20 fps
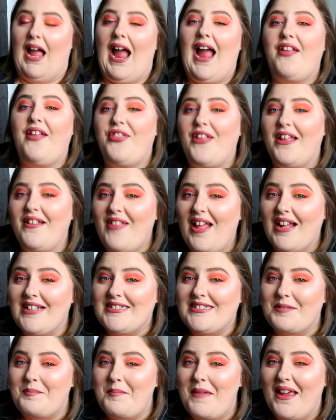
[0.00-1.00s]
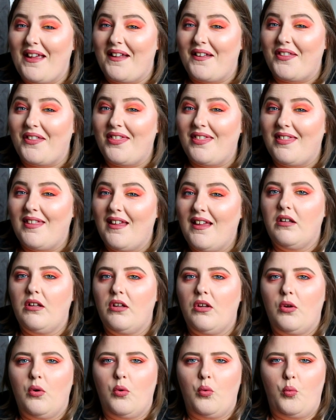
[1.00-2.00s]
I think that's a myth.
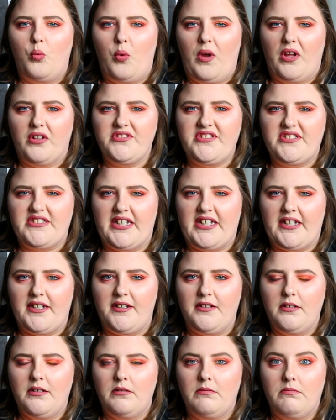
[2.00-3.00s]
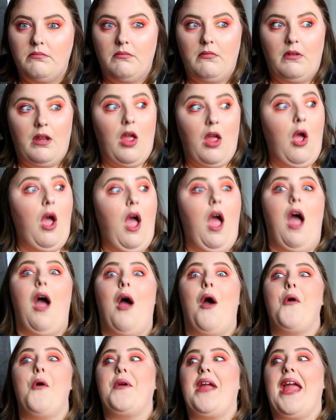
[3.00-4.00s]
We'll see.
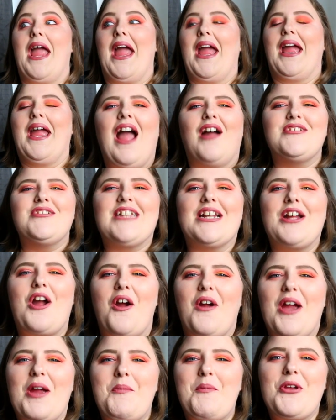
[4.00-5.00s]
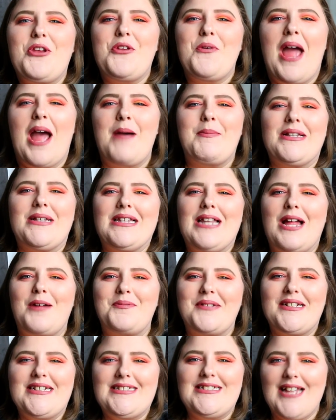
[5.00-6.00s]
Okay. I was like, all right, well, you have a
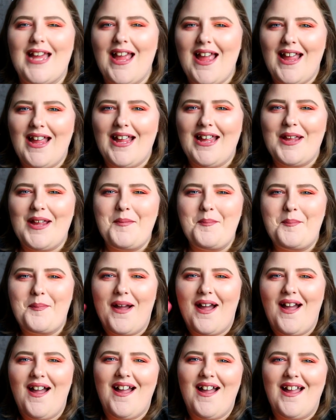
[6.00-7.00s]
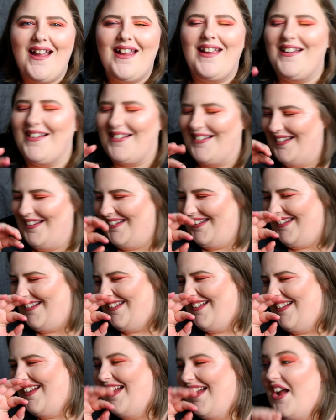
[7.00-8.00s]
lovely day. Bye.
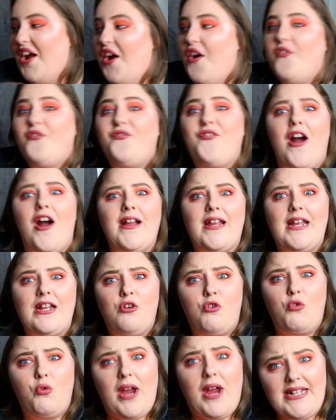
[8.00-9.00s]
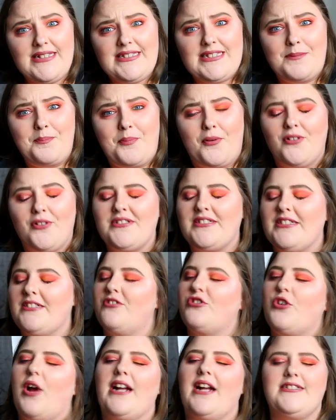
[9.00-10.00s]
Fucking crazy person.
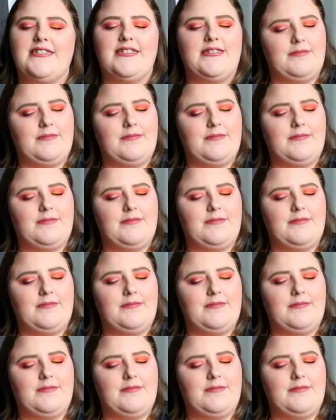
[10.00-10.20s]
So I